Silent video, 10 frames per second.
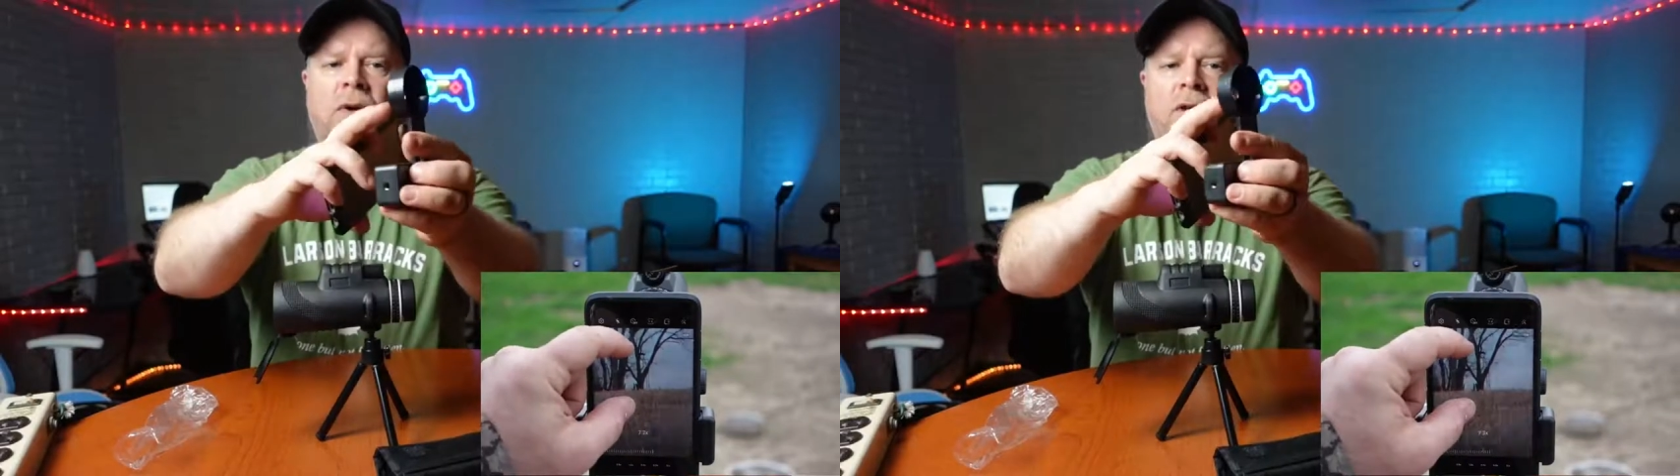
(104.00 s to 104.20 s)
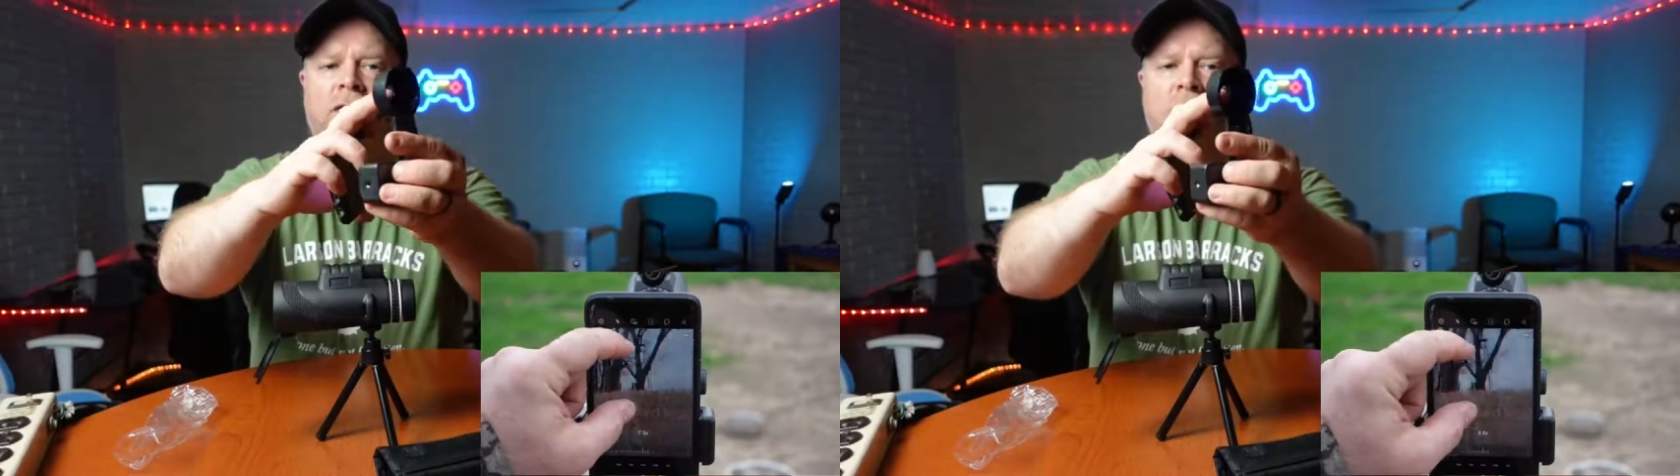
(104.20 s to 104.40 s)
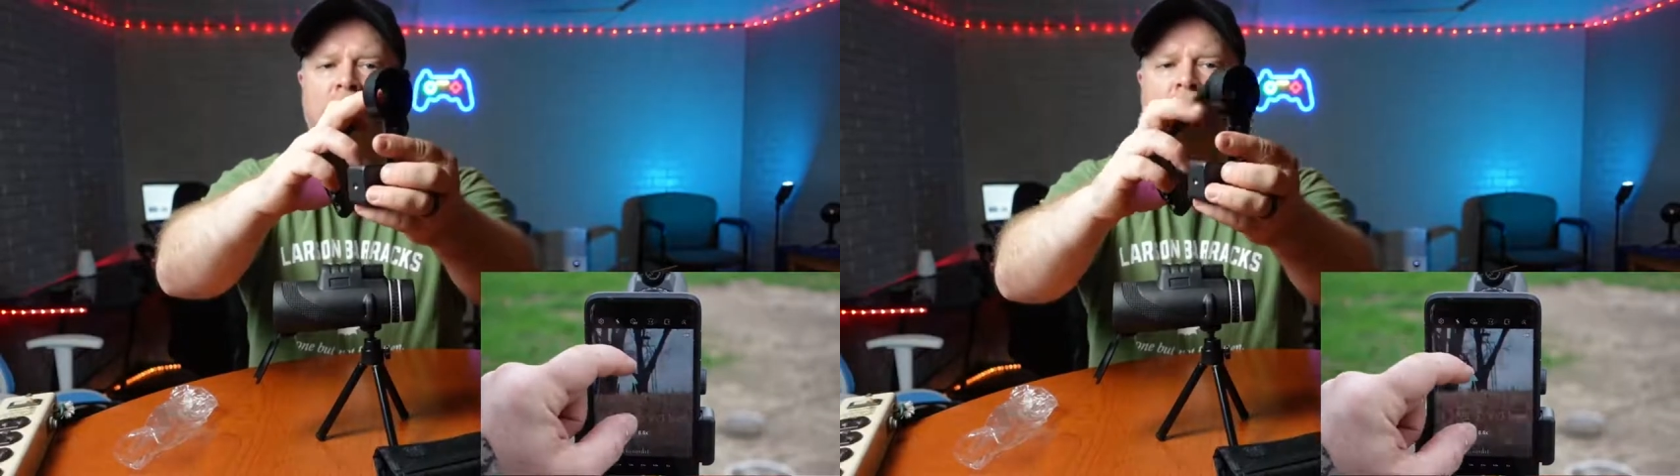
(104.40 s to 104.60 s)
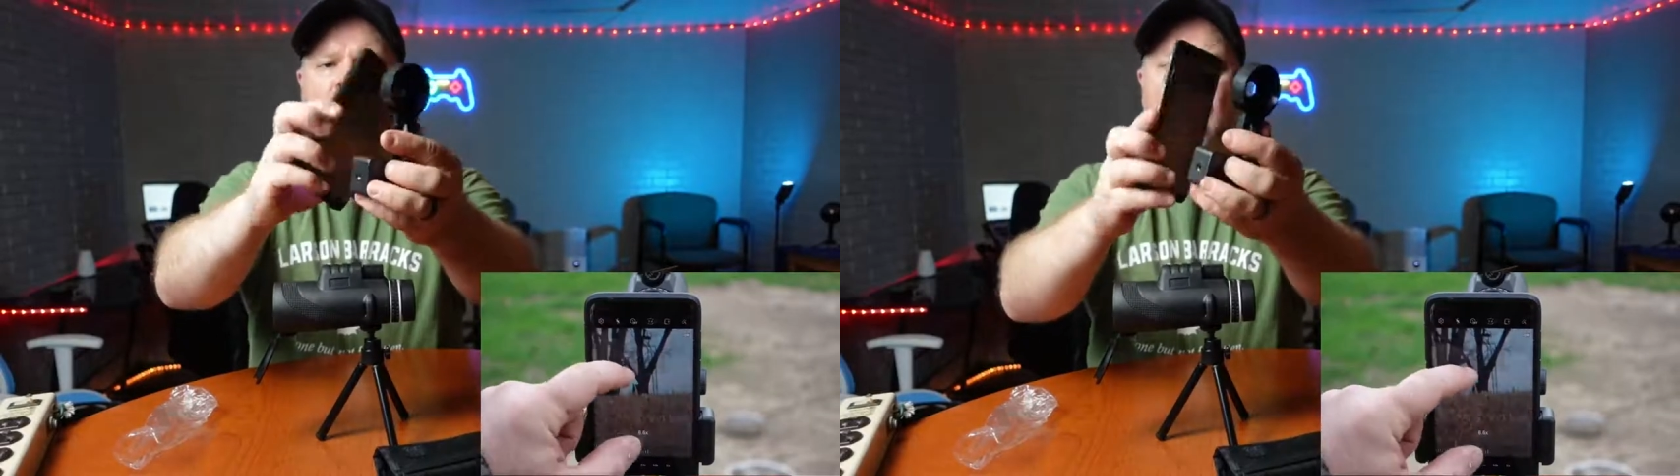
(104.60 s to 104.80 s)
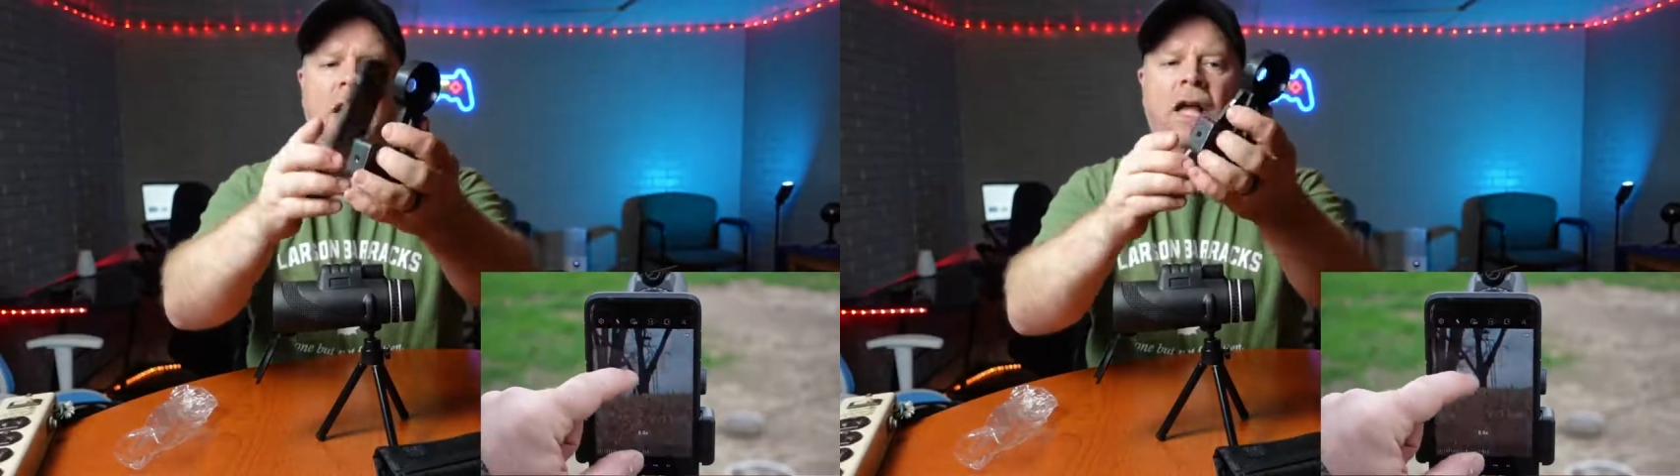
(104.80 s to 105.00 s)
going through the
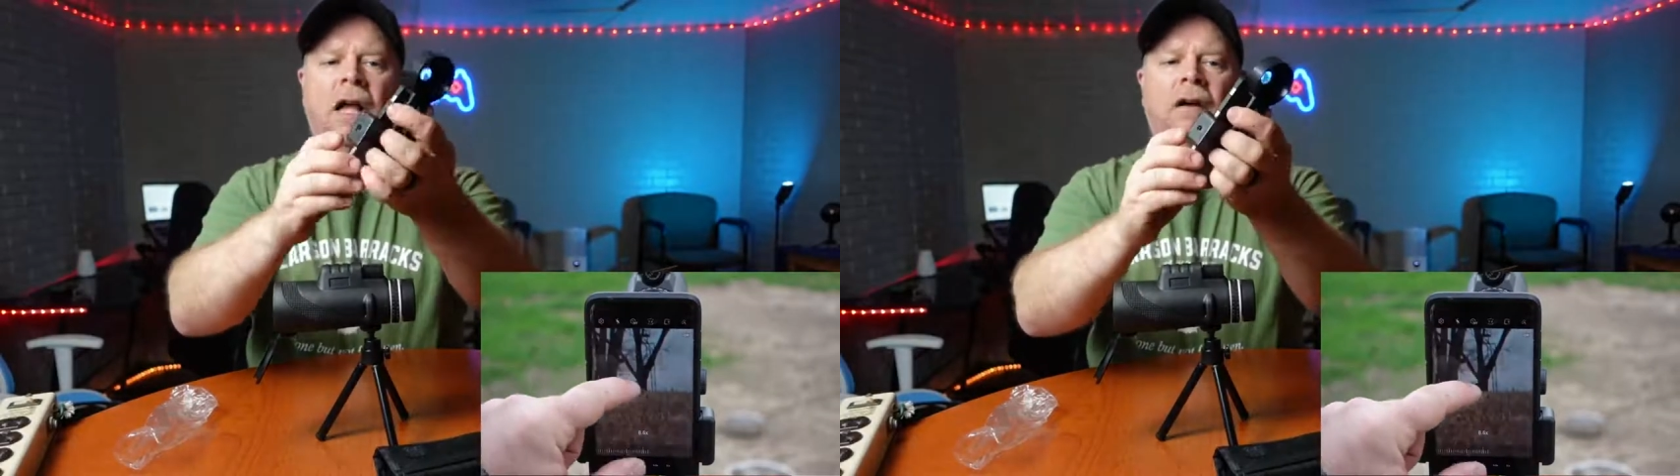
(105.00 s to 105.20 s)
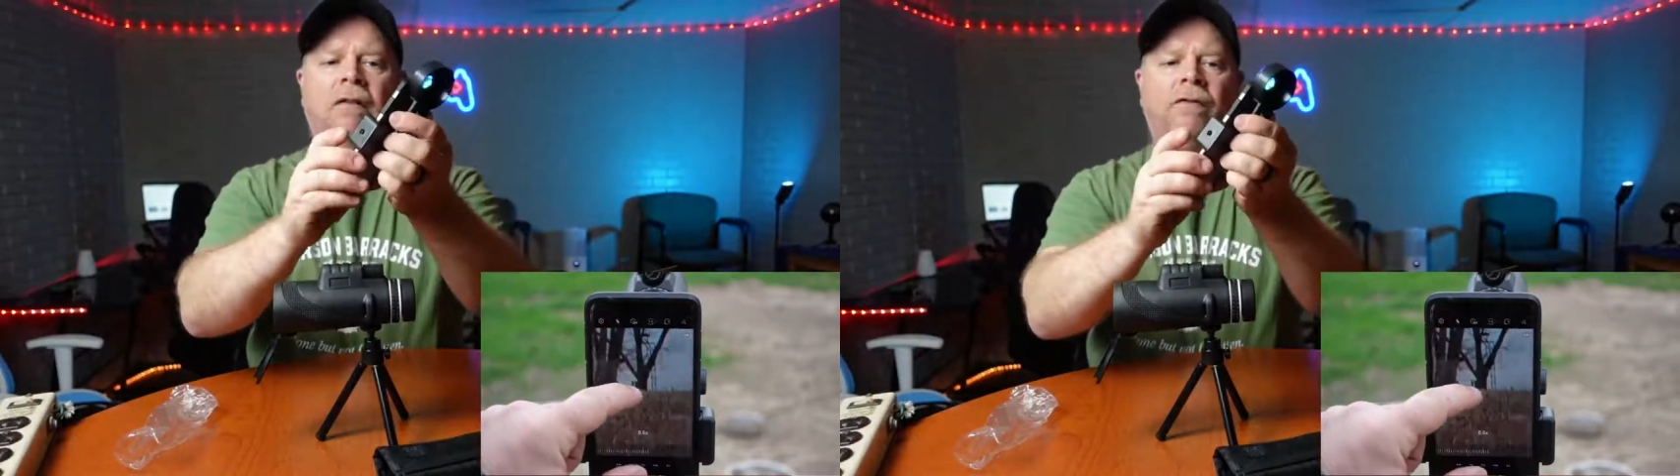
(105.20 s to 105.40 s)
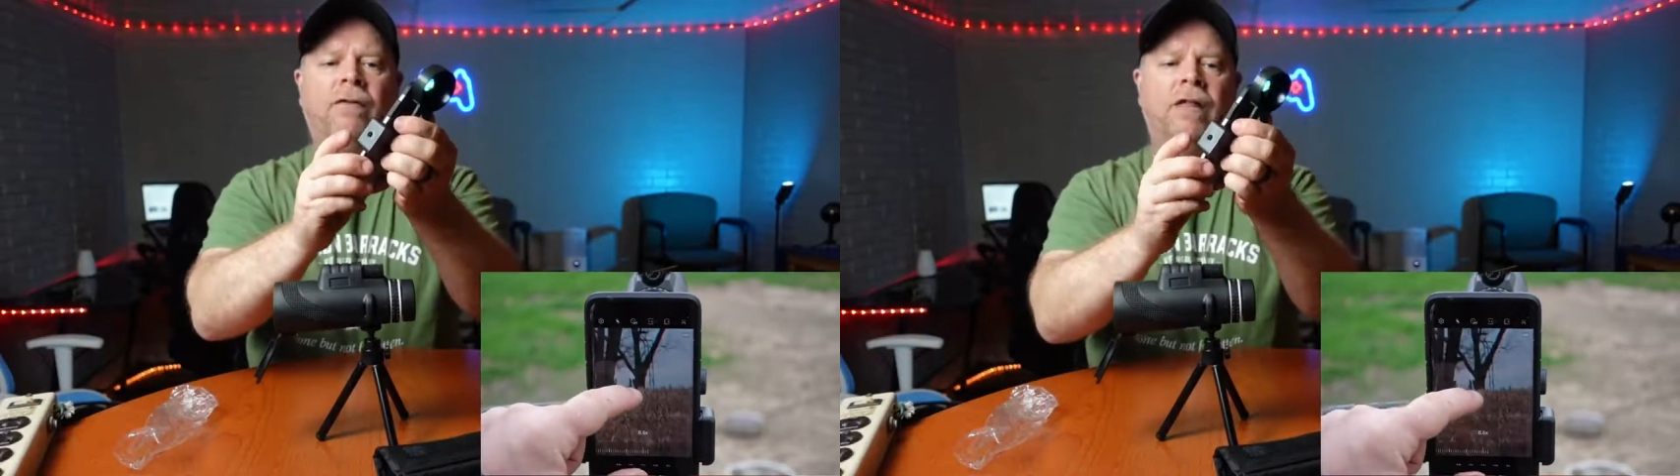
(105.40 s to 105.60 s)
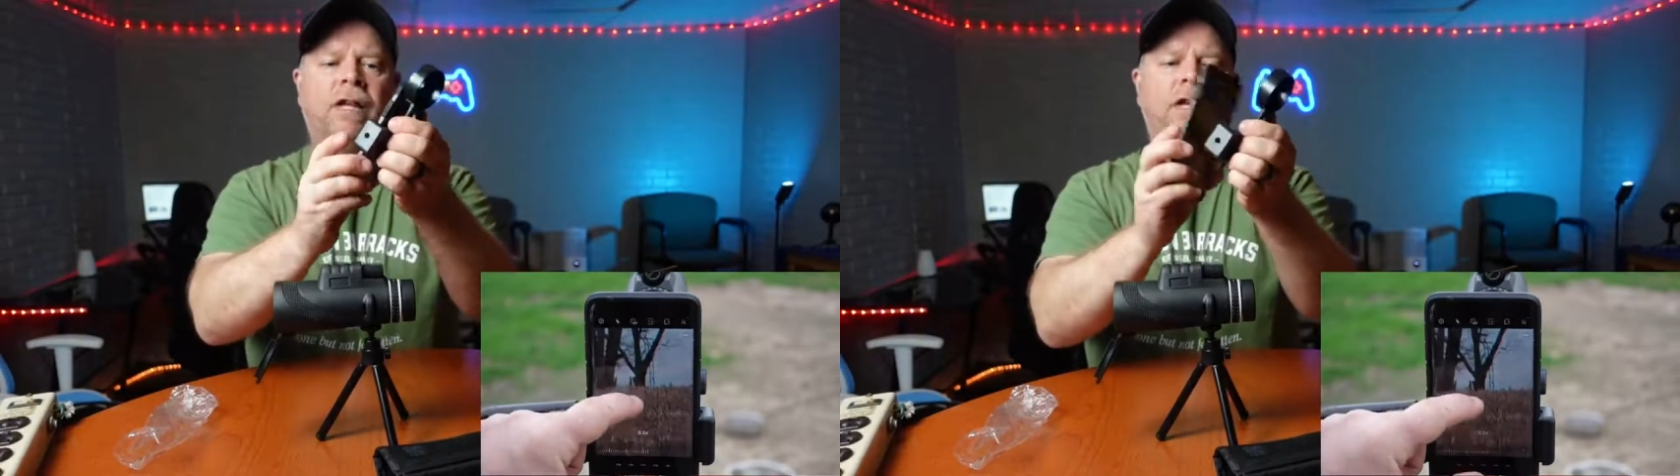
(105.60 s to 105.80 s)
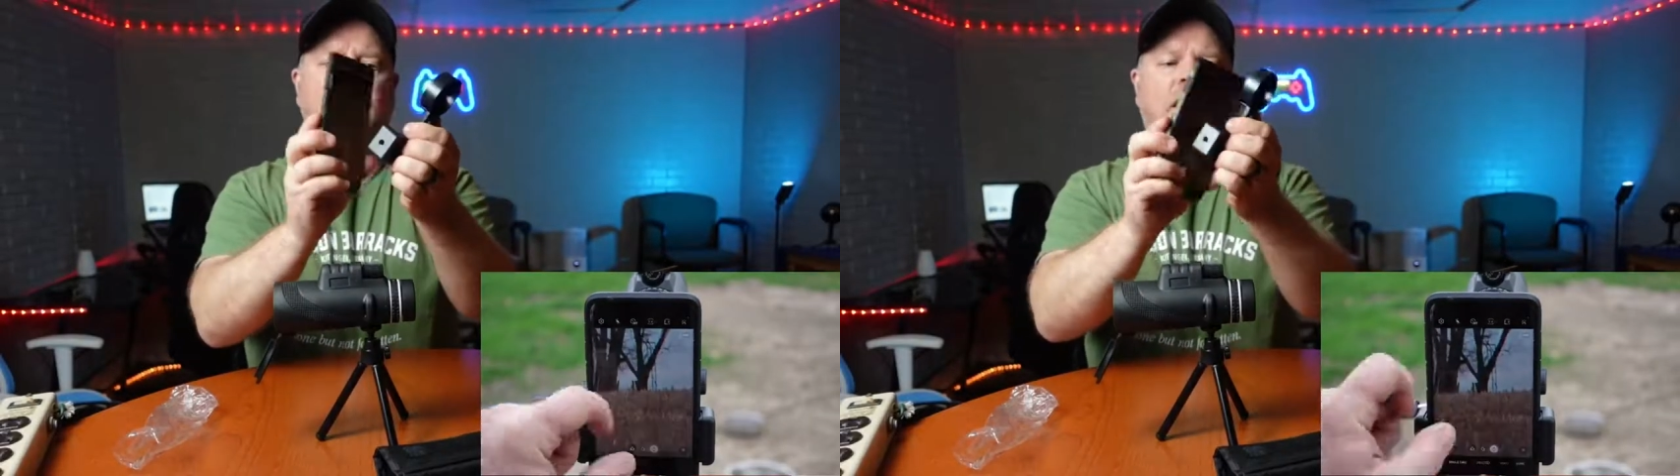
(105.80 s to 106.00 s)
eye of
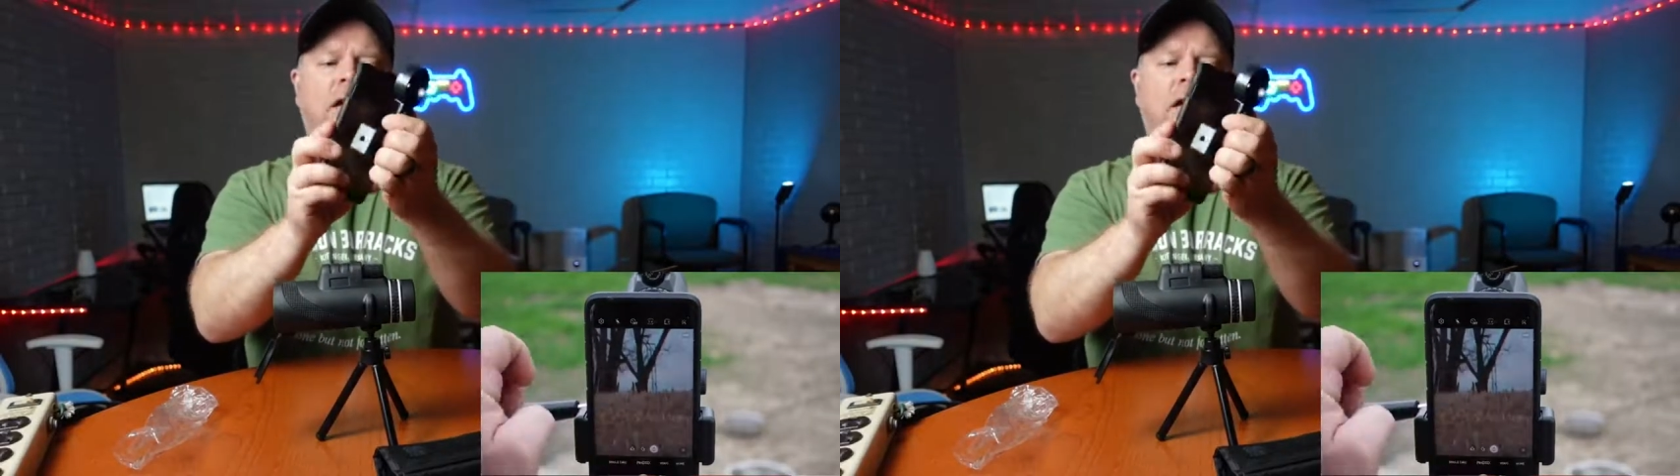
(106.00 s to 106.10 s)
the,